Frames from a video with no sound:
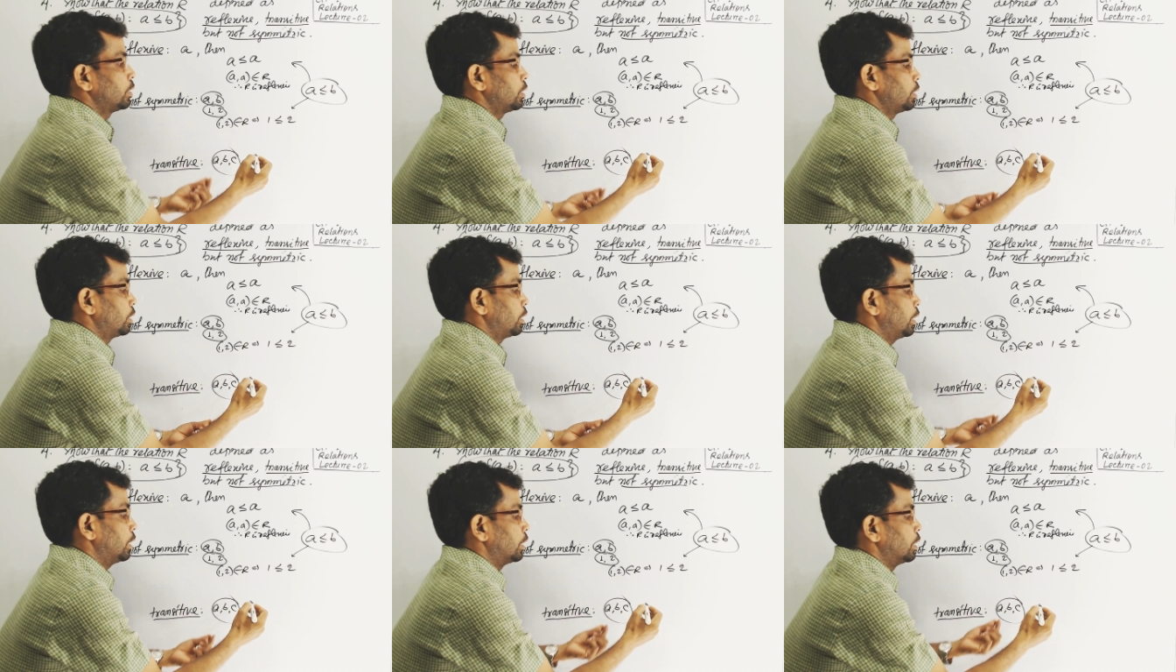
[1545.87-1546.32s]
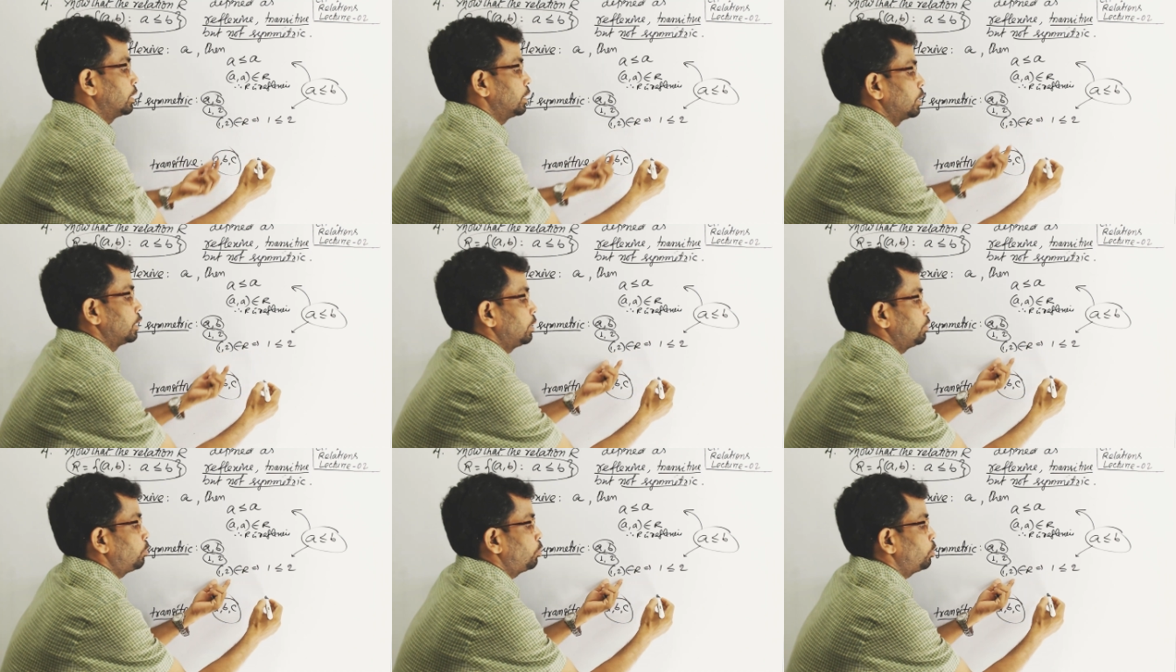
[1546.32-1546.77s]
And
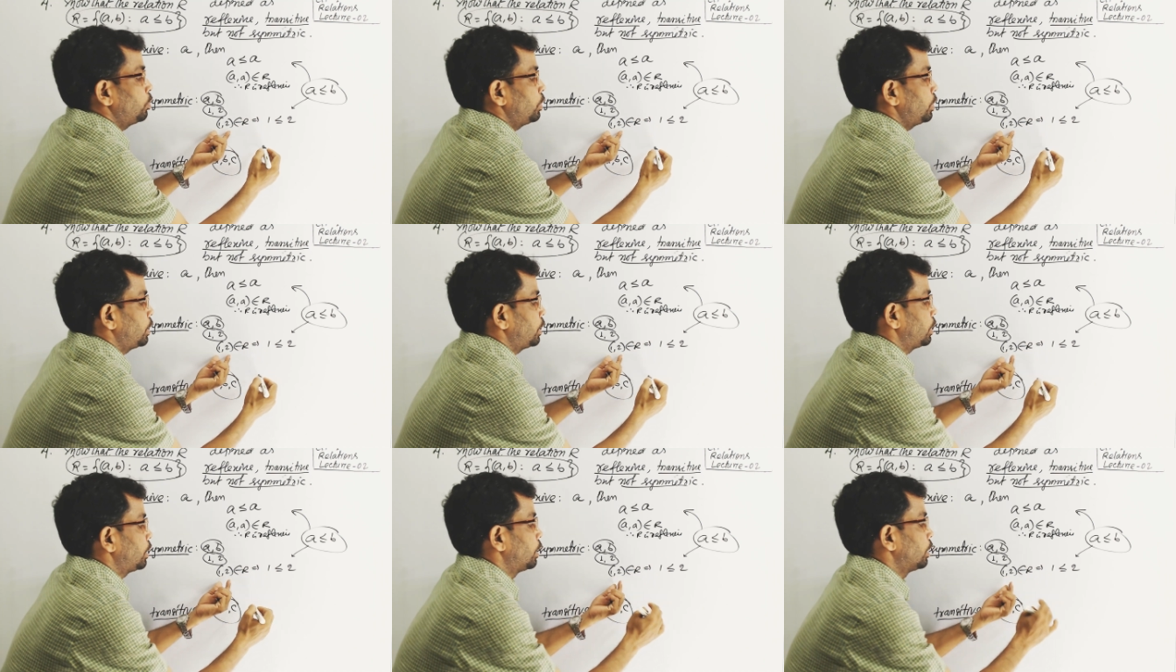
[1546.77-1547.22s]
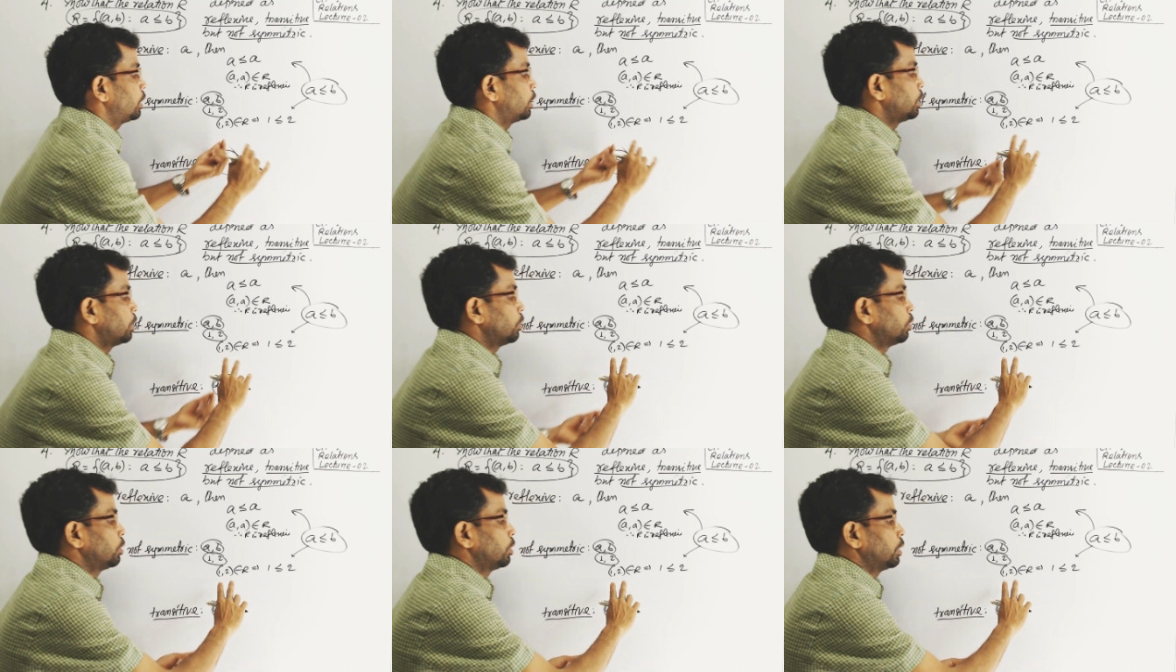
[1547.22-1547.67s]
if we
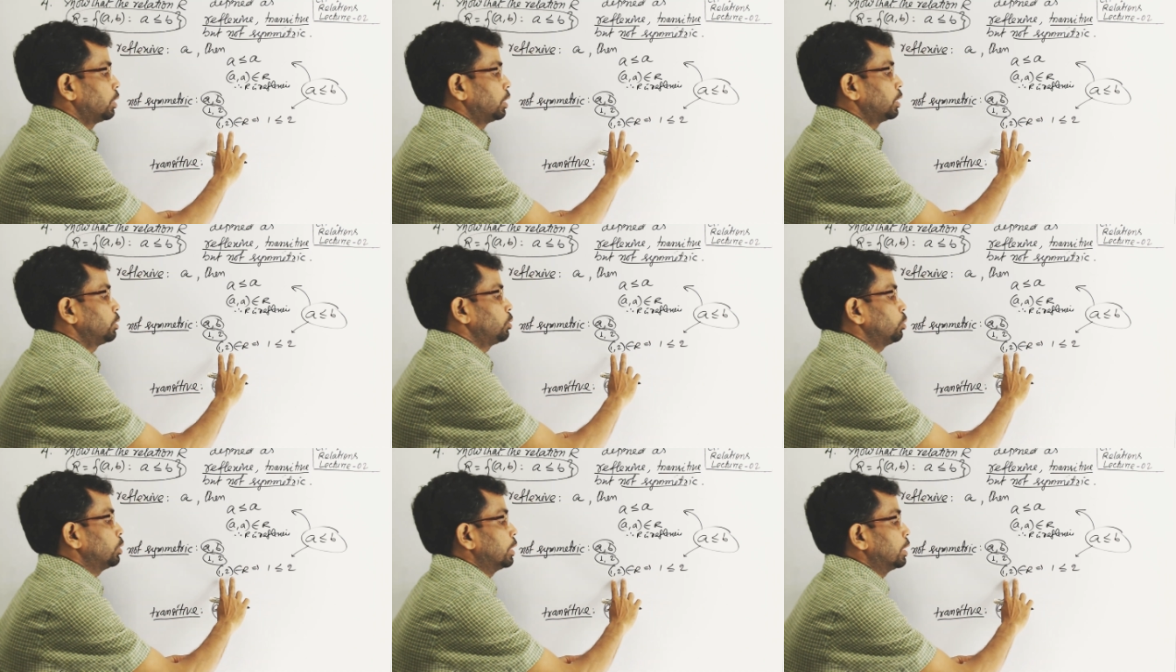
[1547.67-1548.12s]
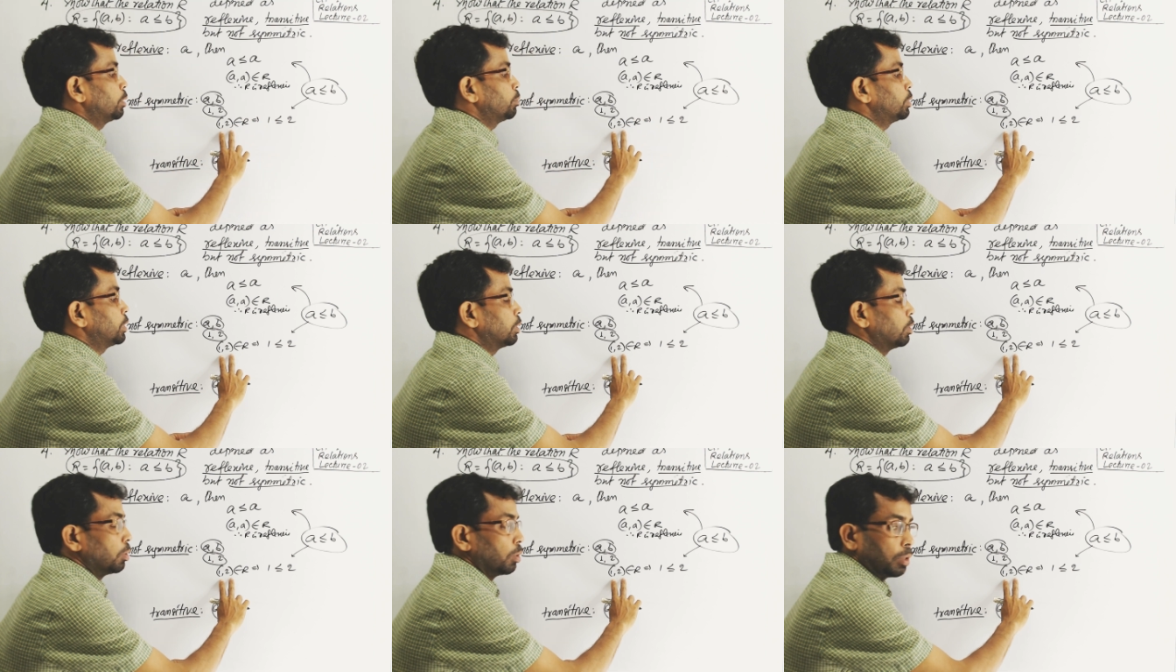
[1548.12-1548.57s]
are to have
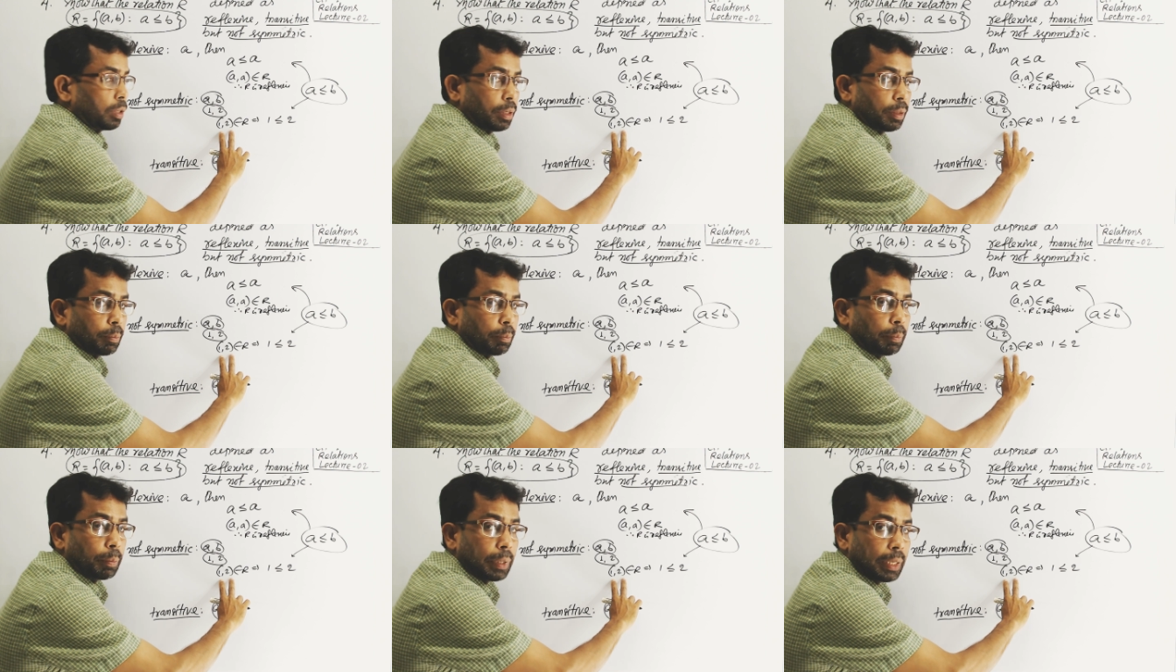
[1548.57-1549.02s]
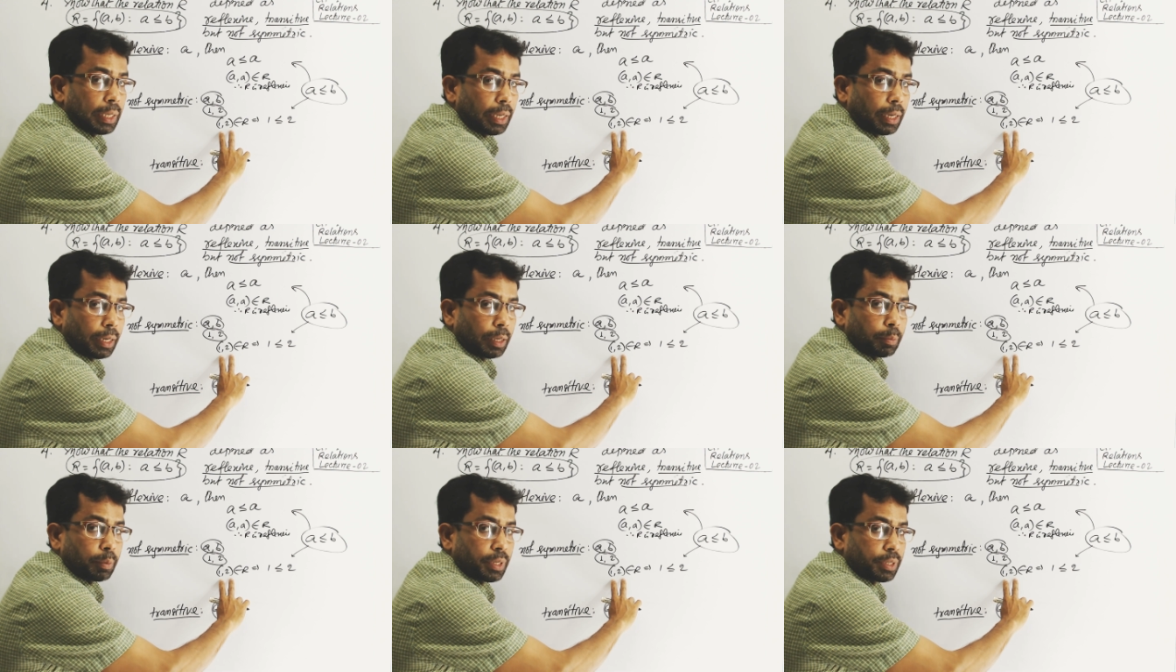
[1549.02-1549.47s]
the pair
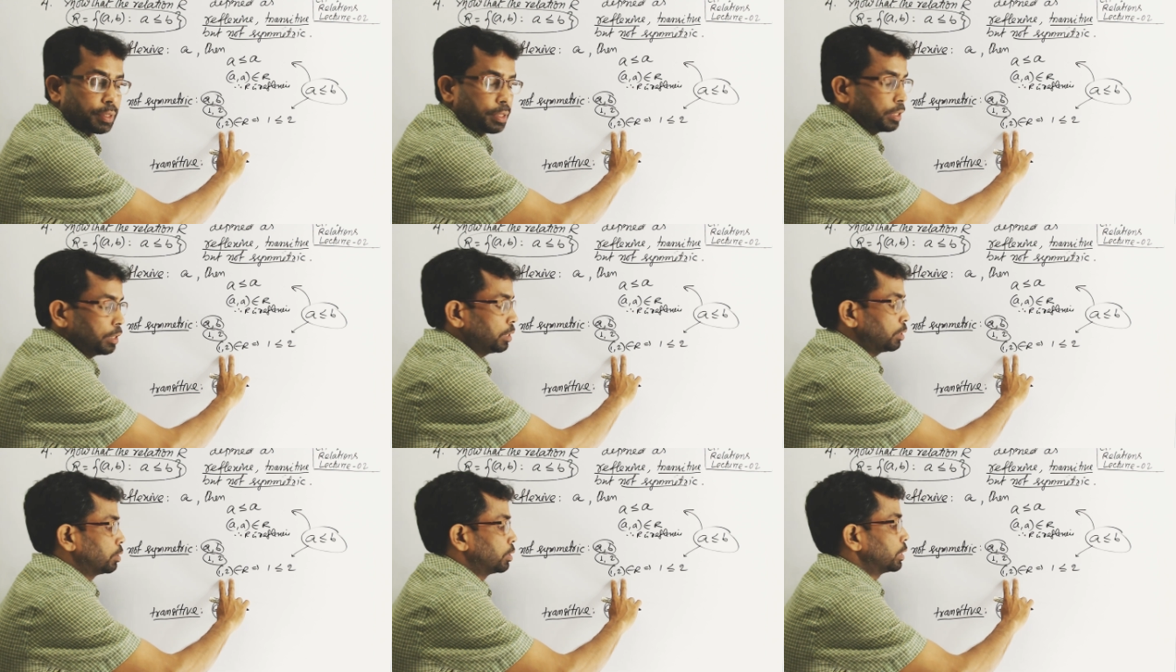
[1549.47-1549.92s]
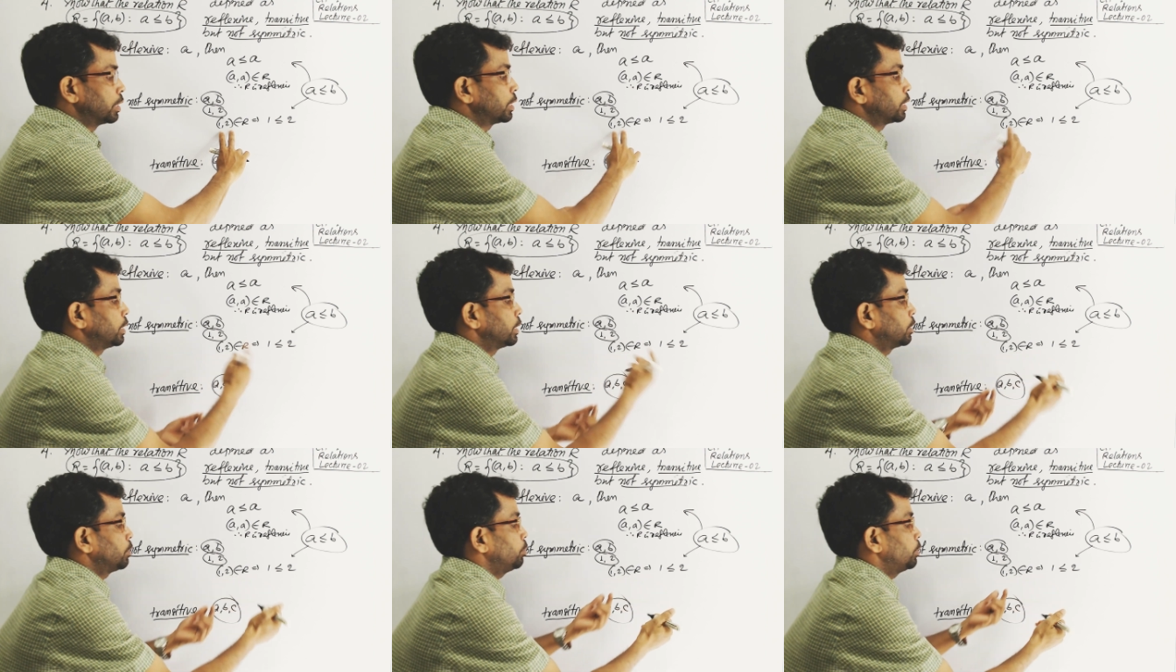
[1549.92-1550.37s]
reversing the order,
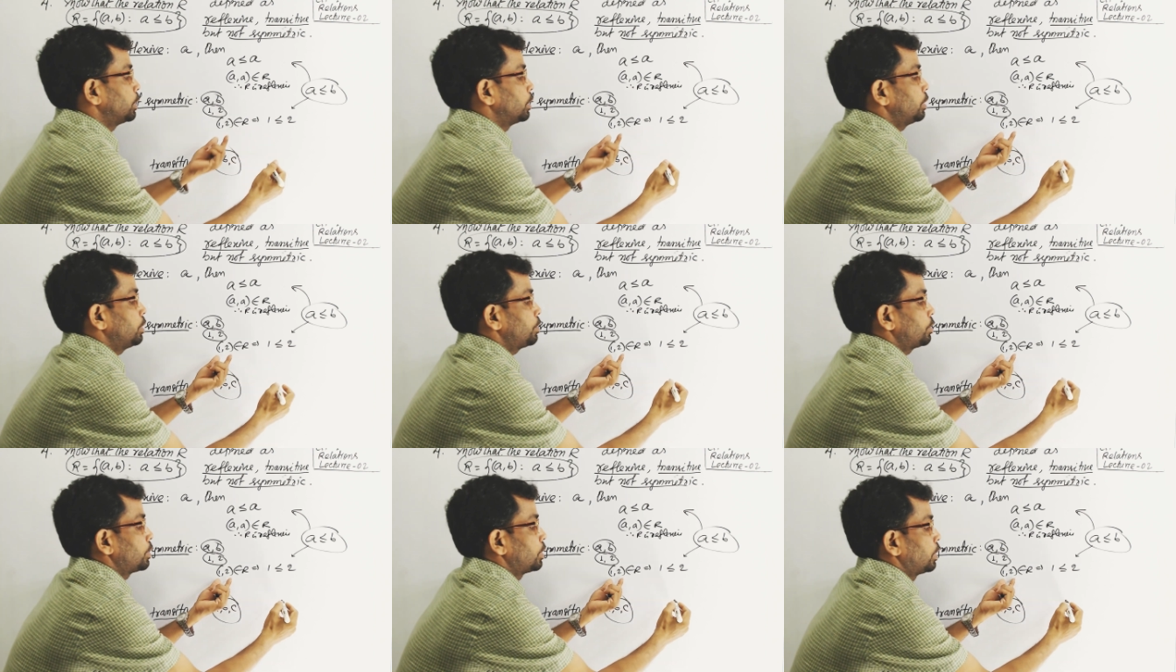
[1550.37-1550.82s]
that means